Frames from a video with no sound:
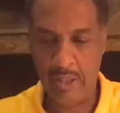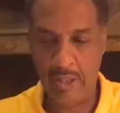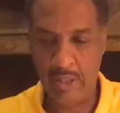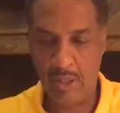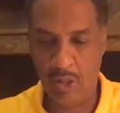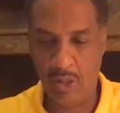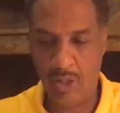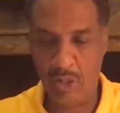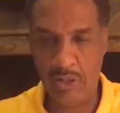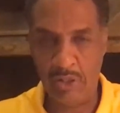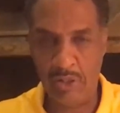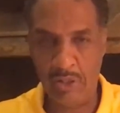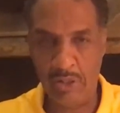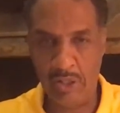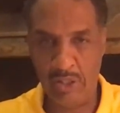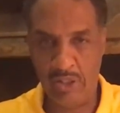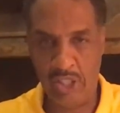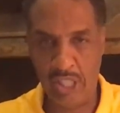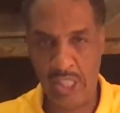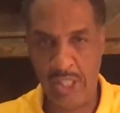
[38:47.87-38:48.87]
on
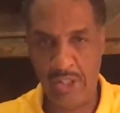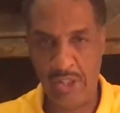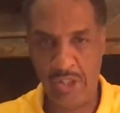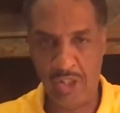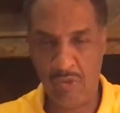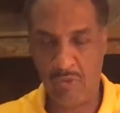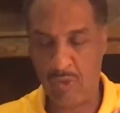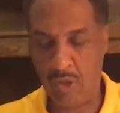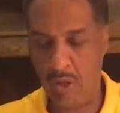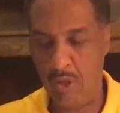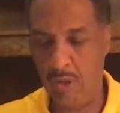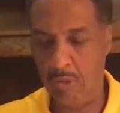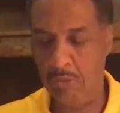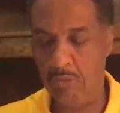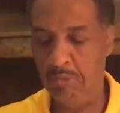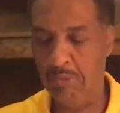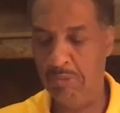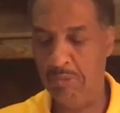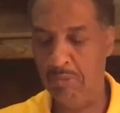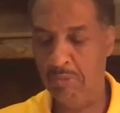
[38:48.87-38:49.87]
the sins of
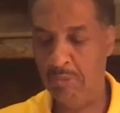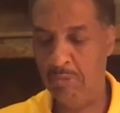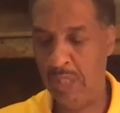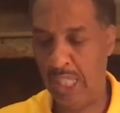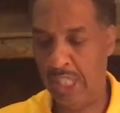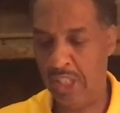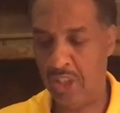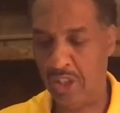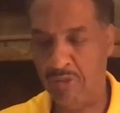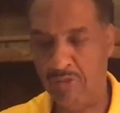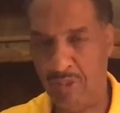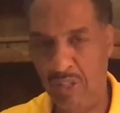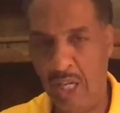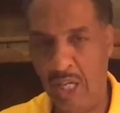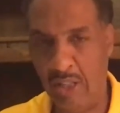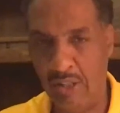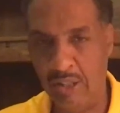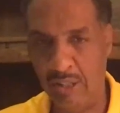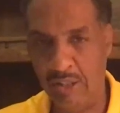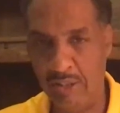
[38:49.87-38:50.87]
Rome. That's the
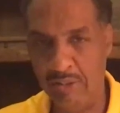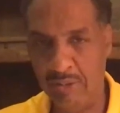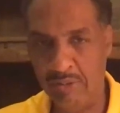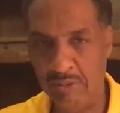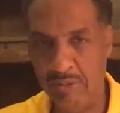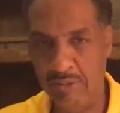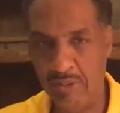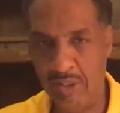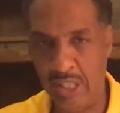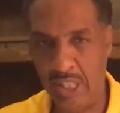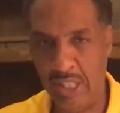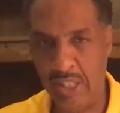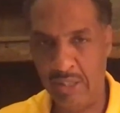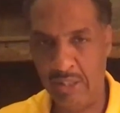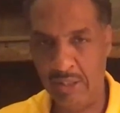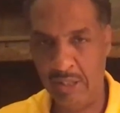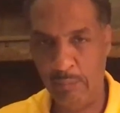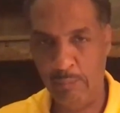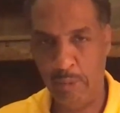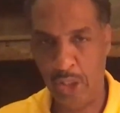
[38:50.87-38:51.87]
Father. See,
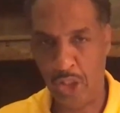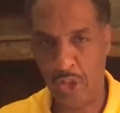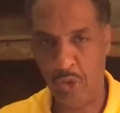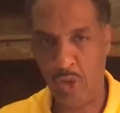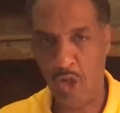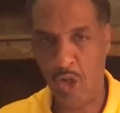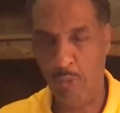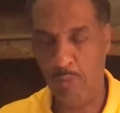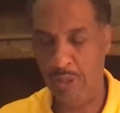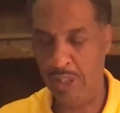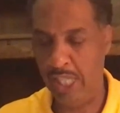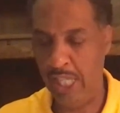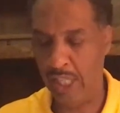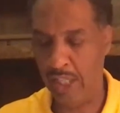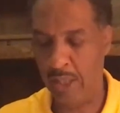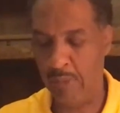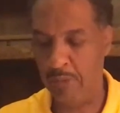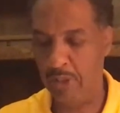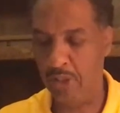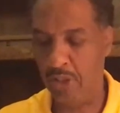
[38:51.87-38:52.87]
the books were open. Here
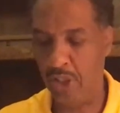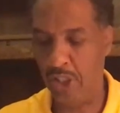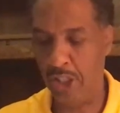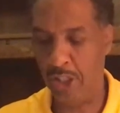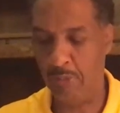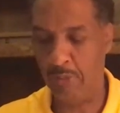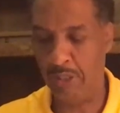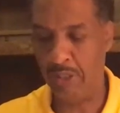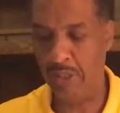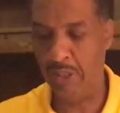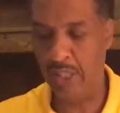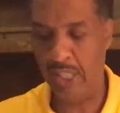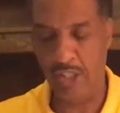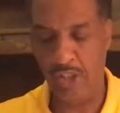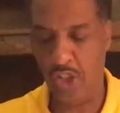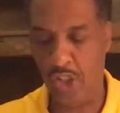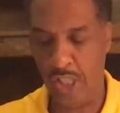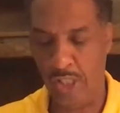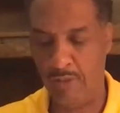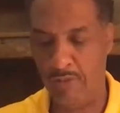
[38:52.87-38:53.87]
comes a judgment.
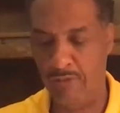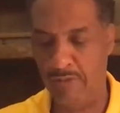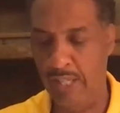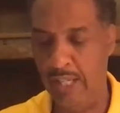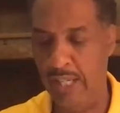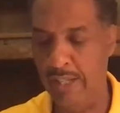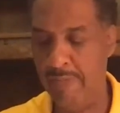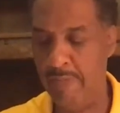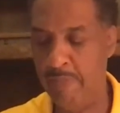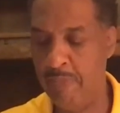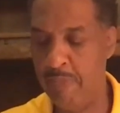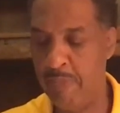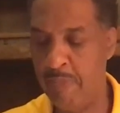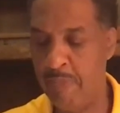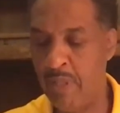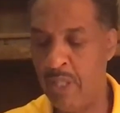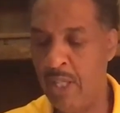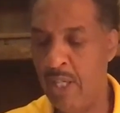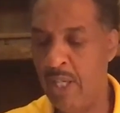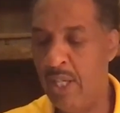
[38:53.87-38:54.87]
He's justified.
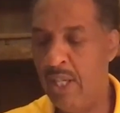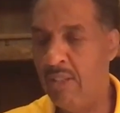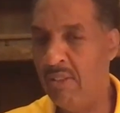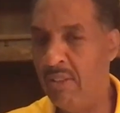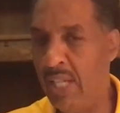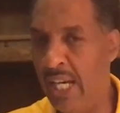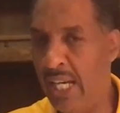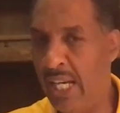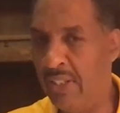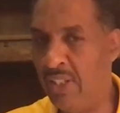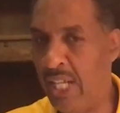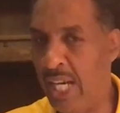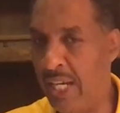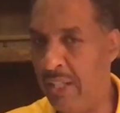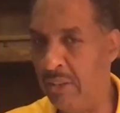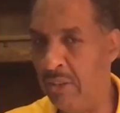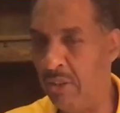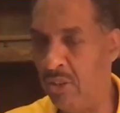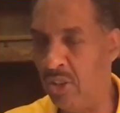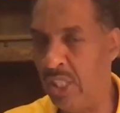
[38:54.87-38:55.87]
Then
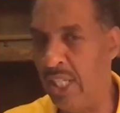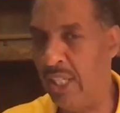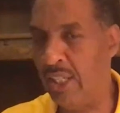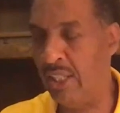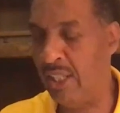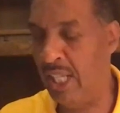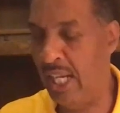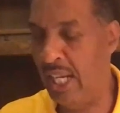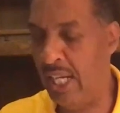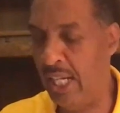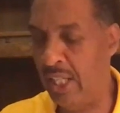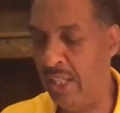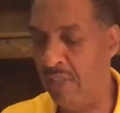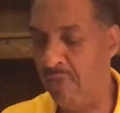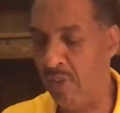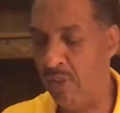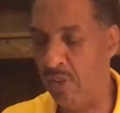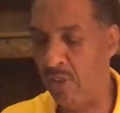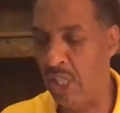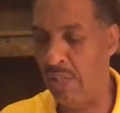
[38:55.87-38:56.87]
Daniel saying, Then in
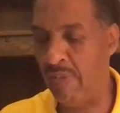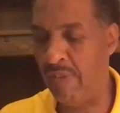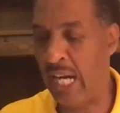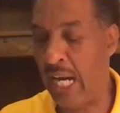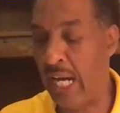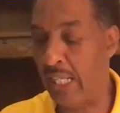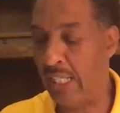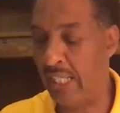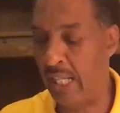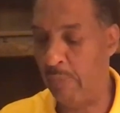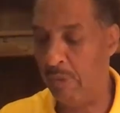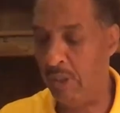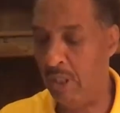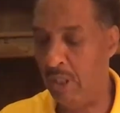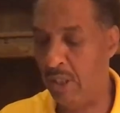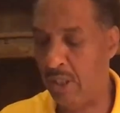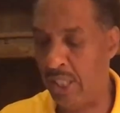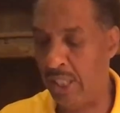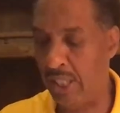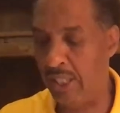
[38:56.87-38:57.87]
verse 11, I kept
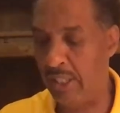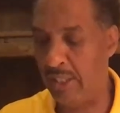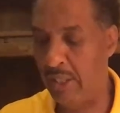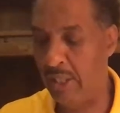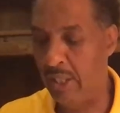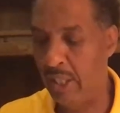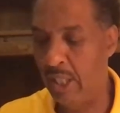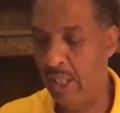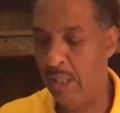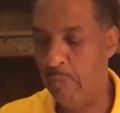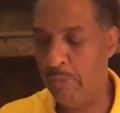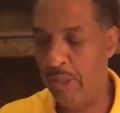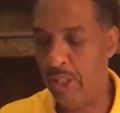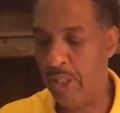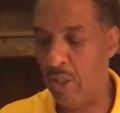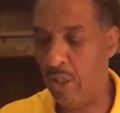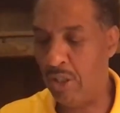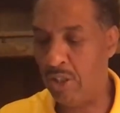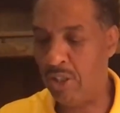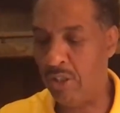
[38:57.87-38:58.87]
looking
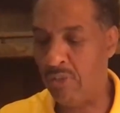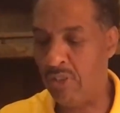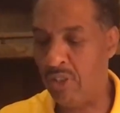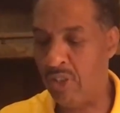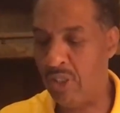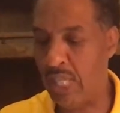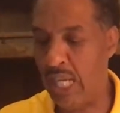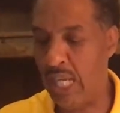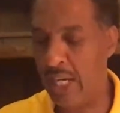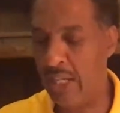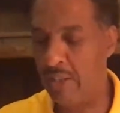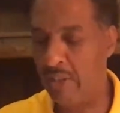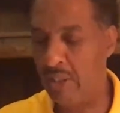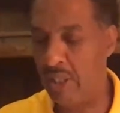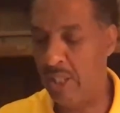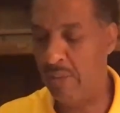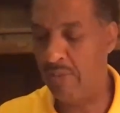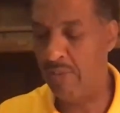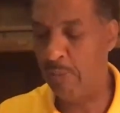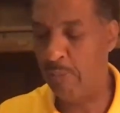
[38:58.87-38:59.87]
because of the sound
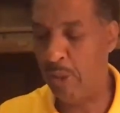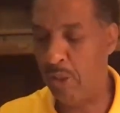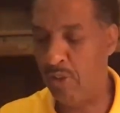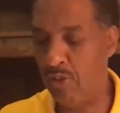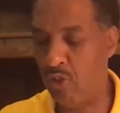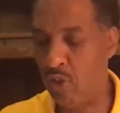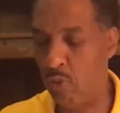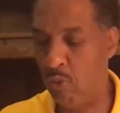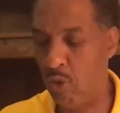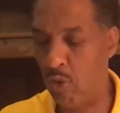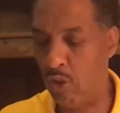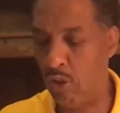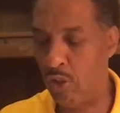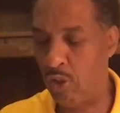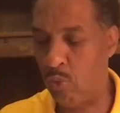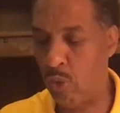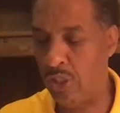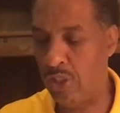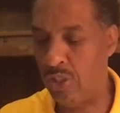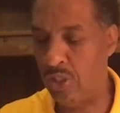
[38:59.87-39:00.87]
of the boastful
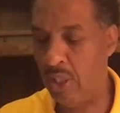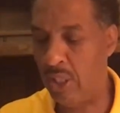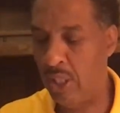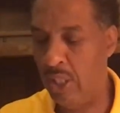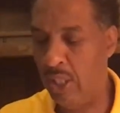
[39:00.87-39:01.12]
words which